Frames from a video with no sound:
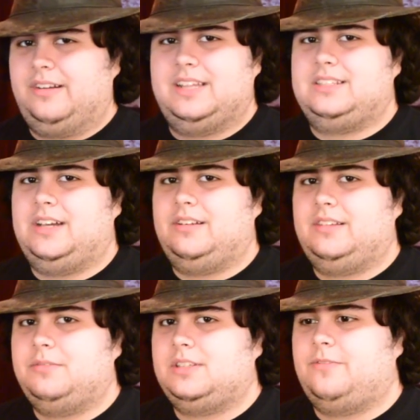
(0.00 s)
because
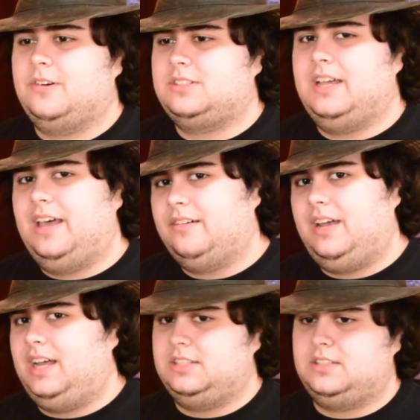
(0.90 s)
that was the first title,
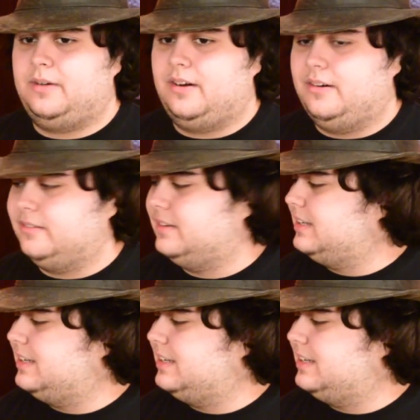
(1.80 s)
Edge of Tomorrow.